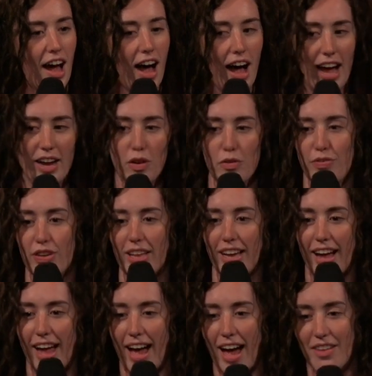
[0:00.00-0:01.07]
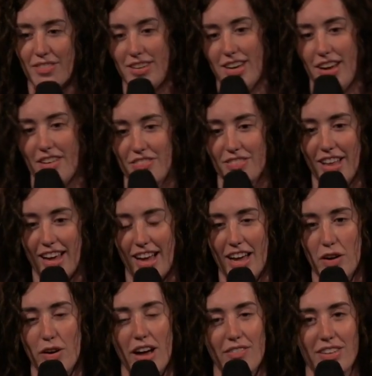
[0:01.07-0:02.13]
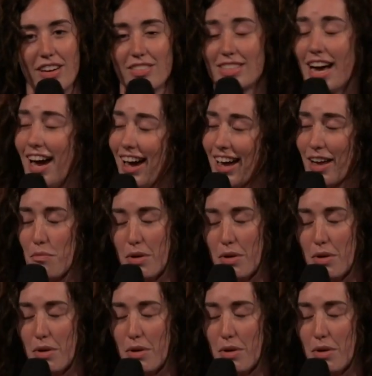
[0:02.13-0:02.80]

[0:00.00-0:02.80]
I don't feel like I have enough. Like, I don't have enough time.